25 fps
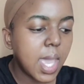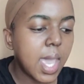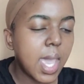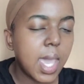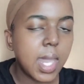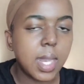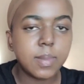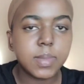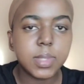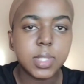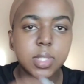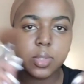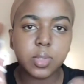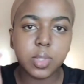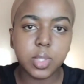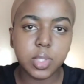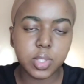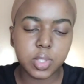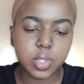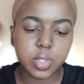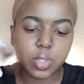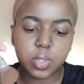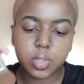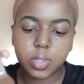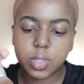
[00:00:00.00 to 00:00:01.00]
And I'm just going
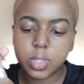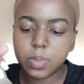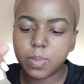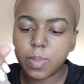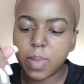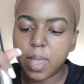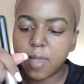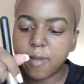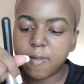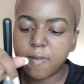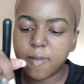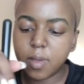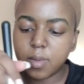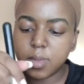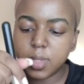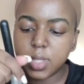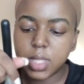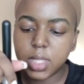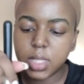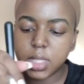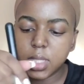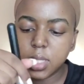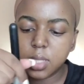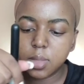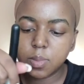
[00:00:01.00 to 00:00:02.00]
to use my
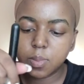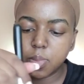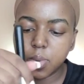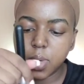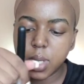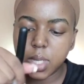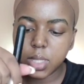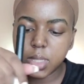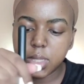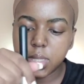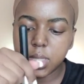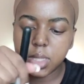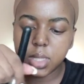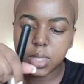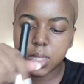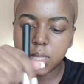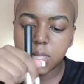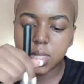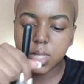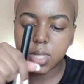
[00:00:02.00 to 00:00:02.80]
foundation brush,